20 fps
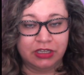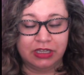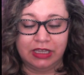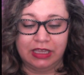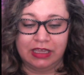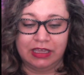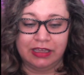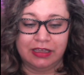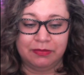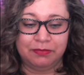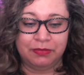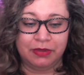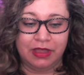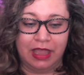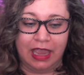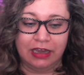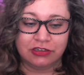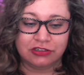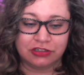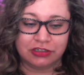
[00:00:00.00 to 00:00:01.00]
keep
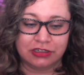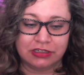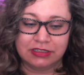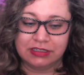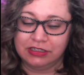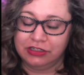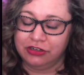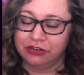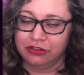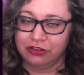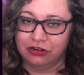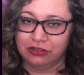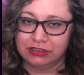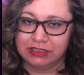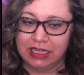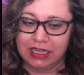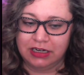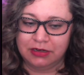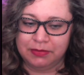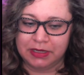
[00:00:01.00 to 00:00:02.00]
extras in your little
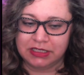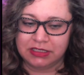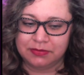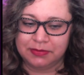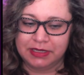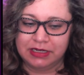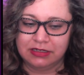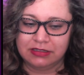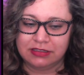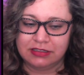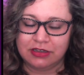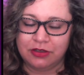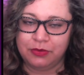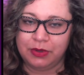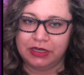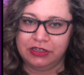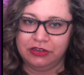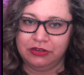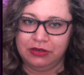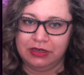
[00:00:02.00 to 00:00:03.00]
data basement, so
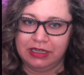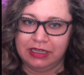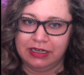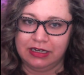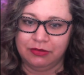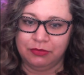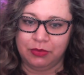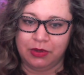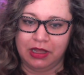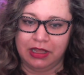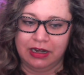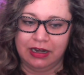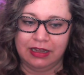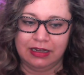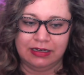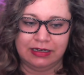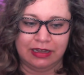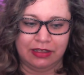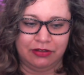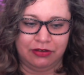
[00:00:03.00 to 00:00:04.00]
when you need one
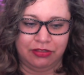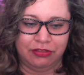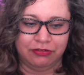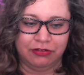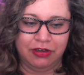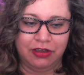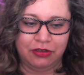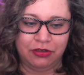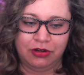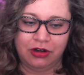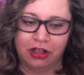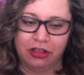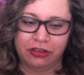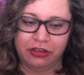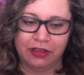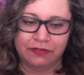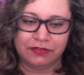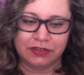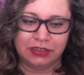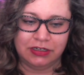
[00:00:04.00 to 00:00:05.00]
down the road, all you
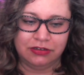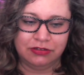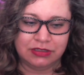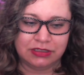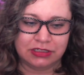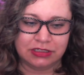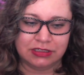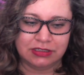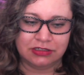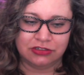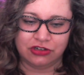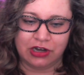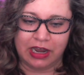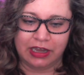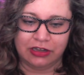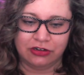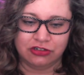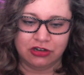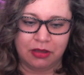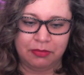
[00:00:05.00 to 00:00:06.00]
have to do is just
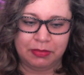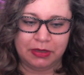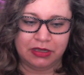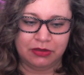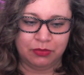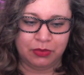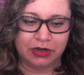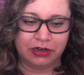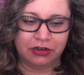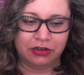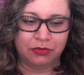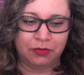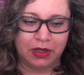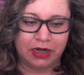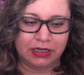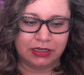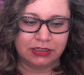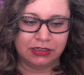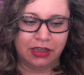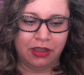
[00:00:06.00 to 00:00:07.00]
drag and drop it where you want
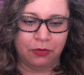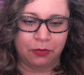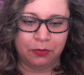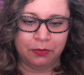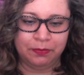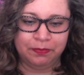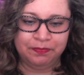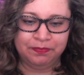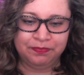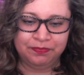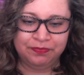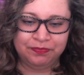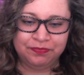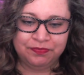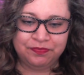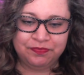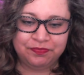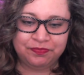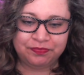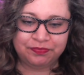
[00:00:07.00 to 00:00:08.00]
it to go.
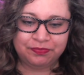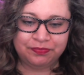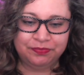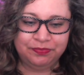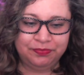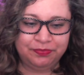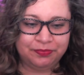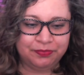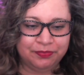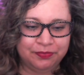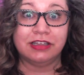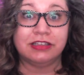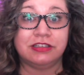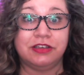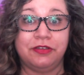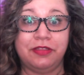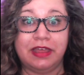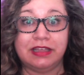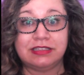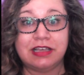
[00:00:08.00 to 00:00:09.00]

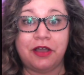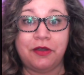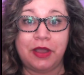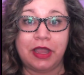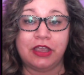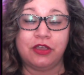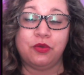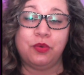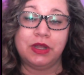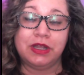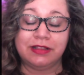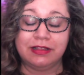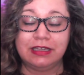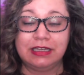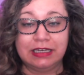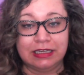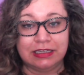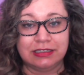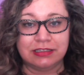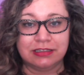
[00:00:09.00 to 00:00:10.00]
So that's how I quickly
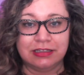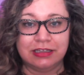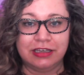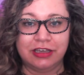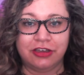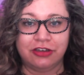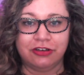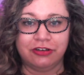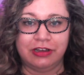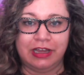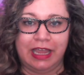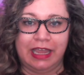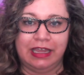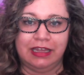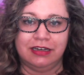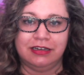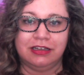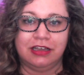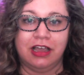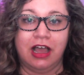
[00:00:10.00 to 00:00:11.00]
and easily
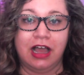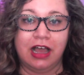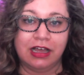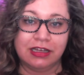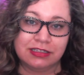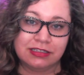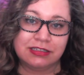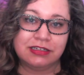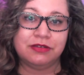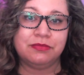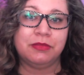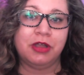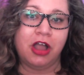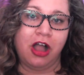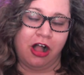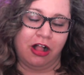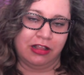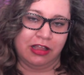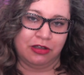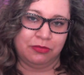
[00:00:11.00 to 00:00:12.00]
create custom
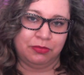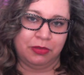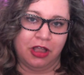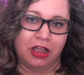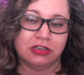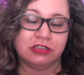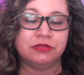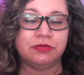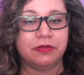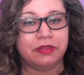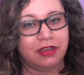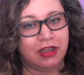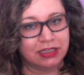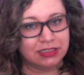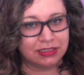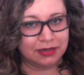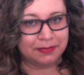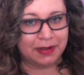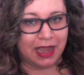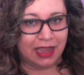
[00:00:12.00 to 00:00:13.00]
callout blocks with
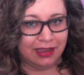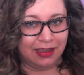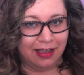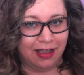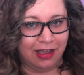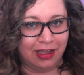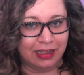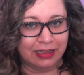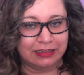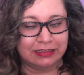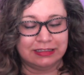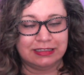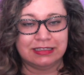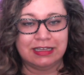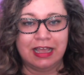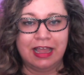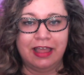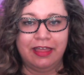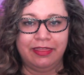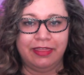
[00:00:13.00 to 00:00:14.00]
custom icons
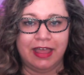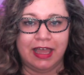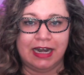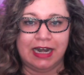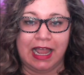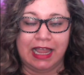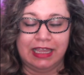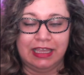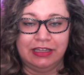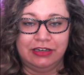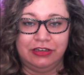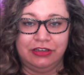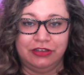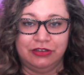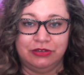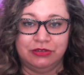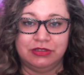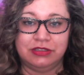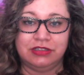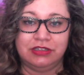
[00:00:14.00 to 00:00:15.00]
that I can
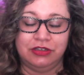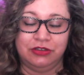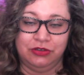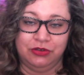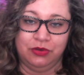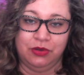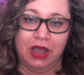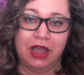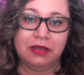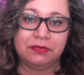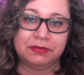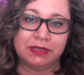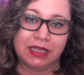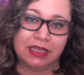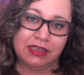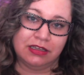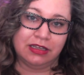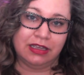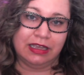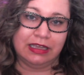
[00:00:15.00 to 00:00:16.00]
use to
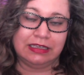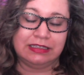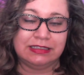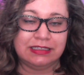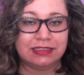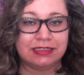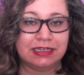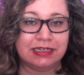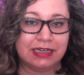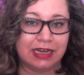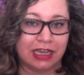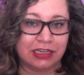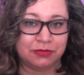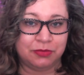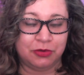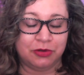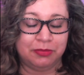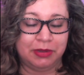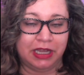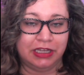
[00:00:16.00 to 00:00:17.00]
update existing
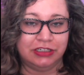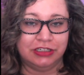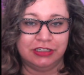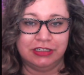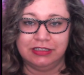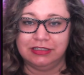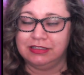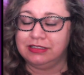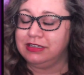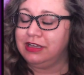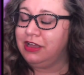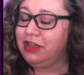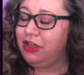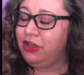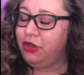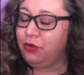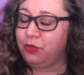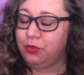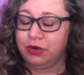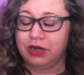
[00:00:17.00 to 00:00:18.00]
dashboard pages
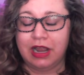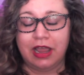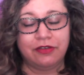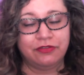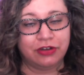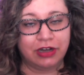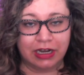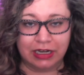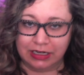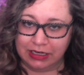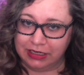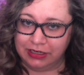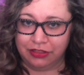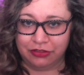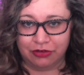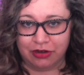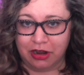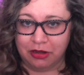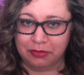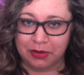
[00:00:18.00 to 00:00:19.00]
wherever I need
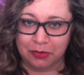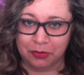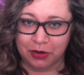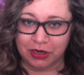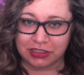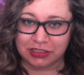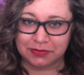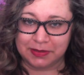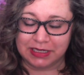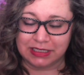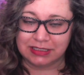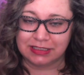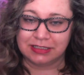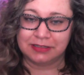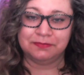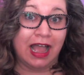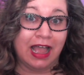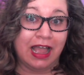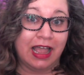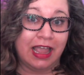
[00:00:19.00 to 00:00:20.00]
throughout my workspace.
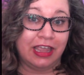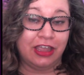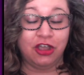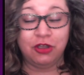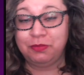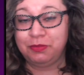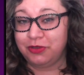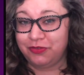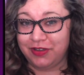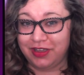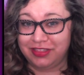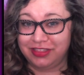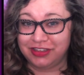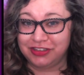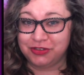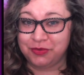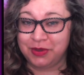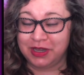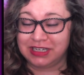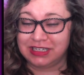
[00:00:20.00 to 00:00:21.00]
I hope you found
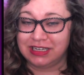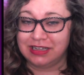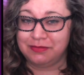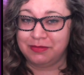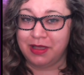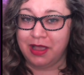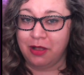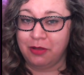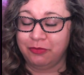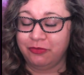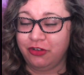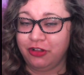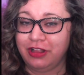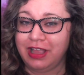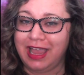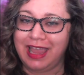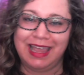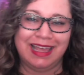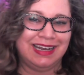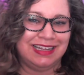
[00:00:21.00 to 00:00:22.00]
this quick tip helpful,
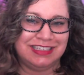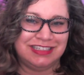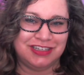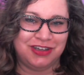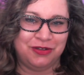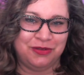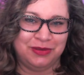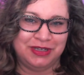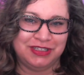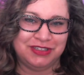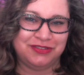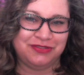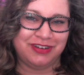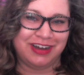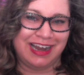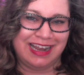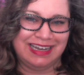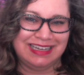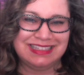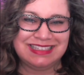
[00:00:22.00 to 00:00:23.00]
and as always,
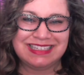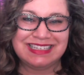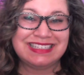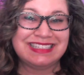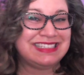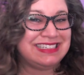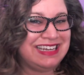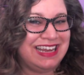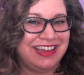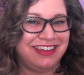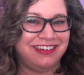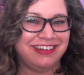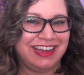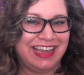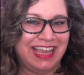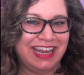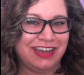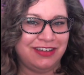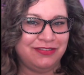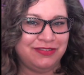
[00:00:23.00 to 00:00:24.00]
friends, stay
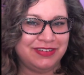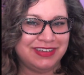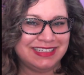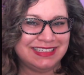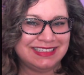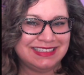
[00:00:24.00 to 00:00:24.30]
creative.